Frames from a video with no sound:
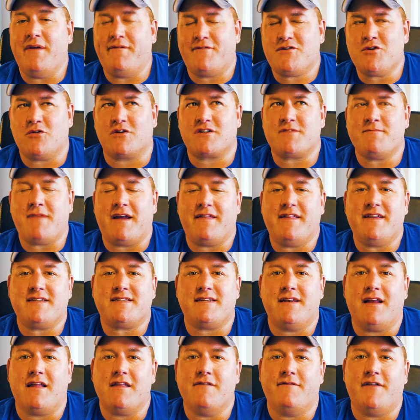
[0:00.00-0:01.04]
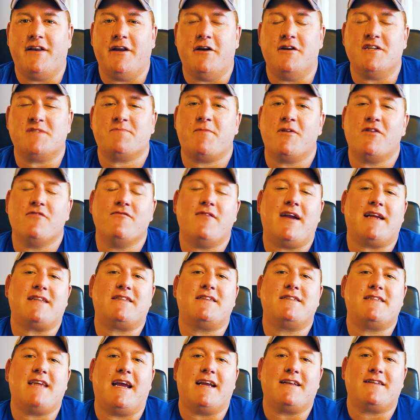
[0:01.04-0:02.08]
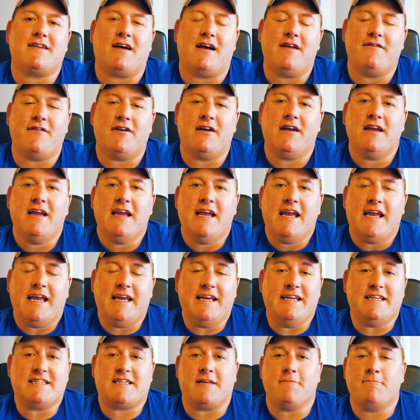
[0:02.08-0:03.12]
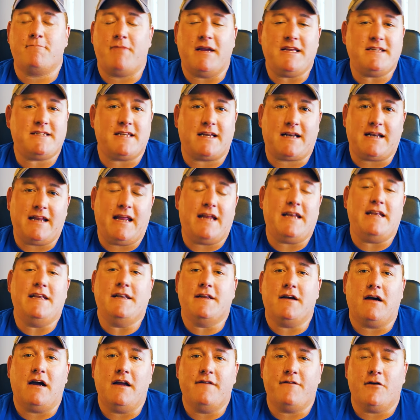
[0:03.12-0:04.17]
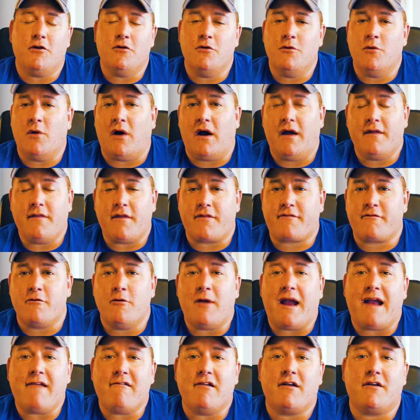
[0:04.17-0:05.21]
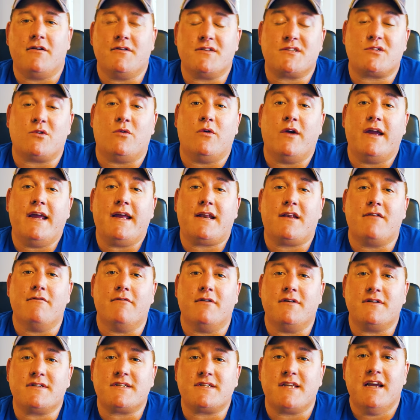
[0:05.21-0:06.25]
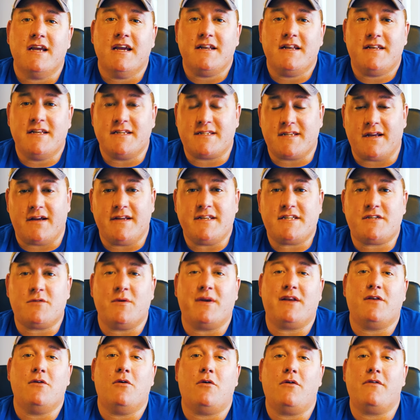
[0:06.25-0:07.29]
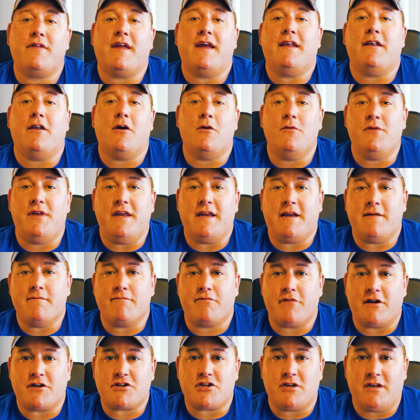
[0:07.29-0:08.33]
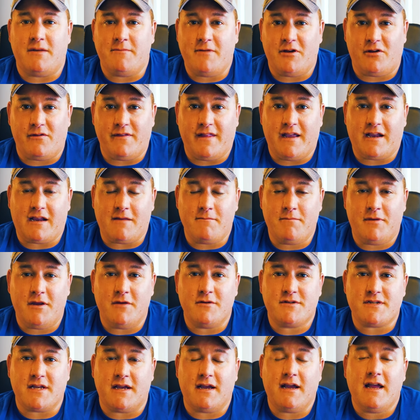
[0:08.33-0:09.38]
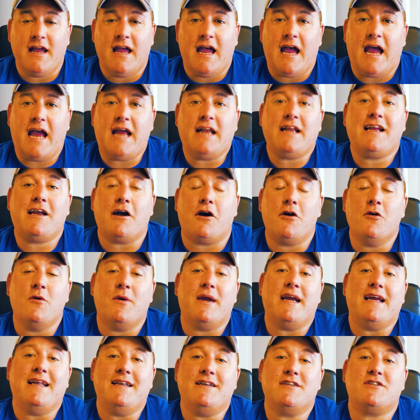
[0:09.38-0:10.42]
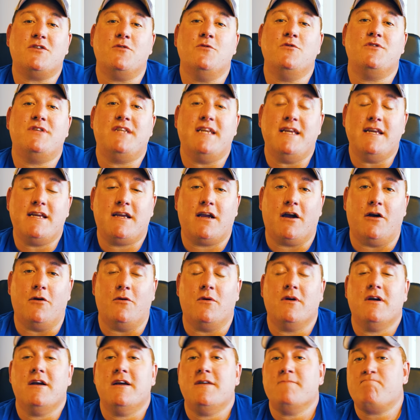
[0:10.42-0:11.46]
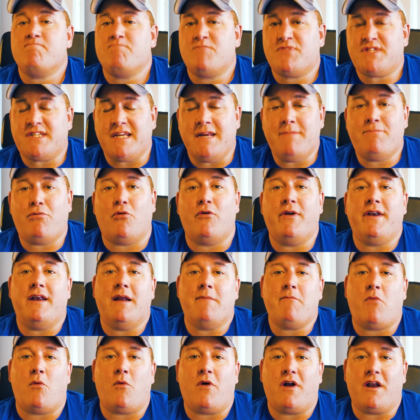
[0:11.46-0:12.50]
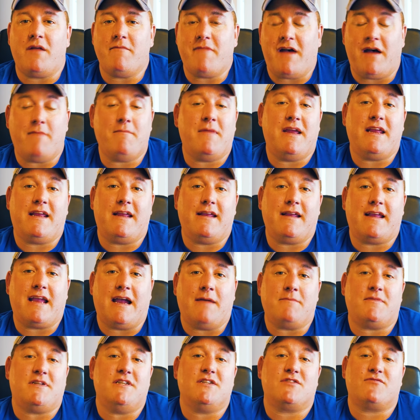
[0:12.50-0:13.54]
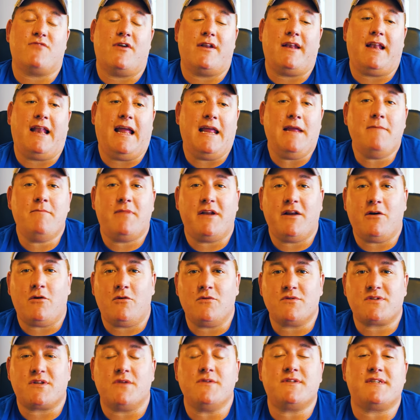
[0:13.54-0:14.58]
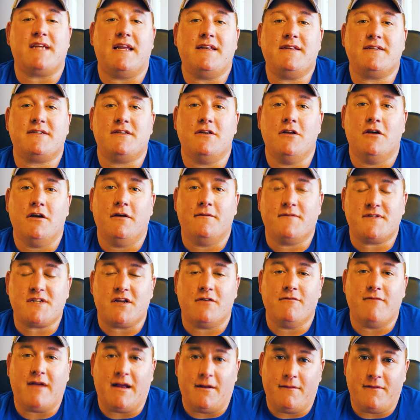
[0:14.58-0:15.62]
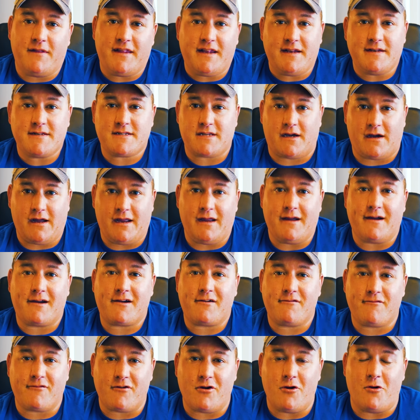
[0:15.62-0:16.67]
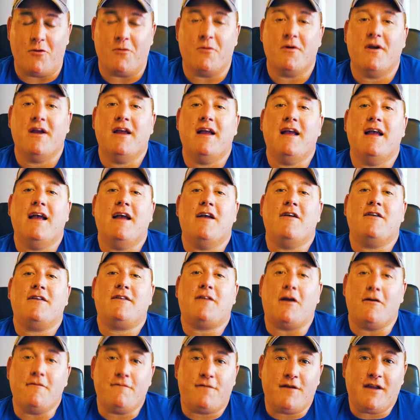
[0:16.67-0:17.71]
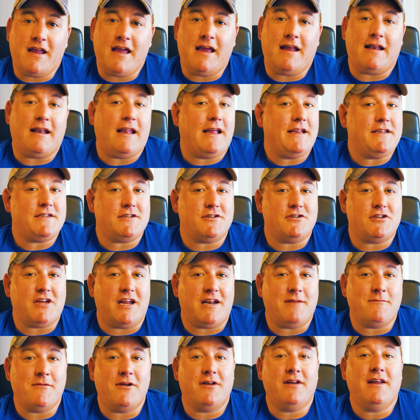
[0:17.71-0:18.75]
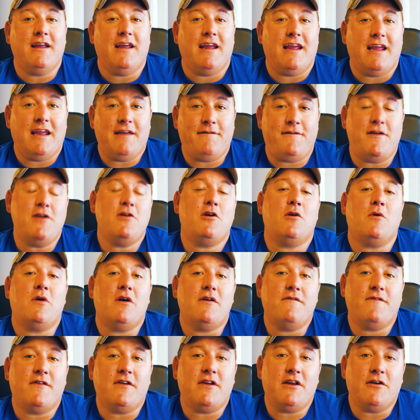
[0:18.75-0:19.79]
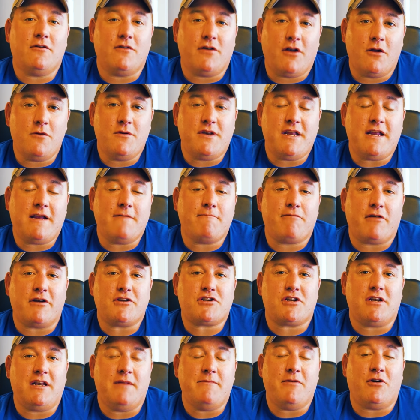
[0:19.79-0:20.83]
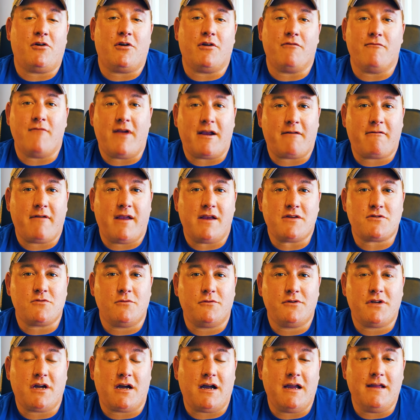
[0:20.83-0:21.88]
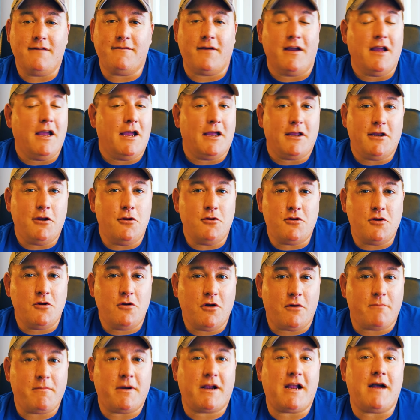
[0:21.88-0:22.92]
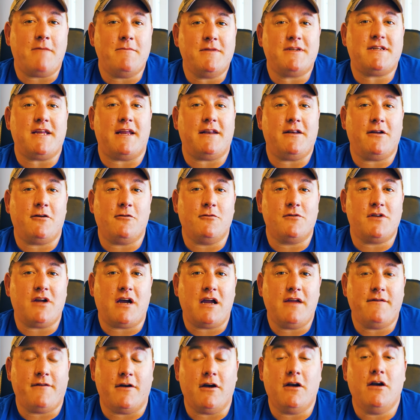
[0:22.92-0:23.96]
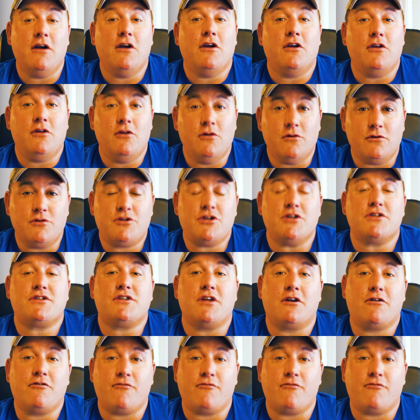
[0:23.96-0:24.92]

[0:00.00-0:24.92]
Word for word: We've talked about this in other videos, but the wreck detect diver is basically any diver who either through arrogance or ignorance decides to ignore their no decompression limit on their computer and go into deco. See point number one about making captains run late, but it also sends nerves around the entire crew. Don't forget, ladies and gentlemen, if you go over your no decompression limit on a recreational dive, you do not become a technical diver, you're just a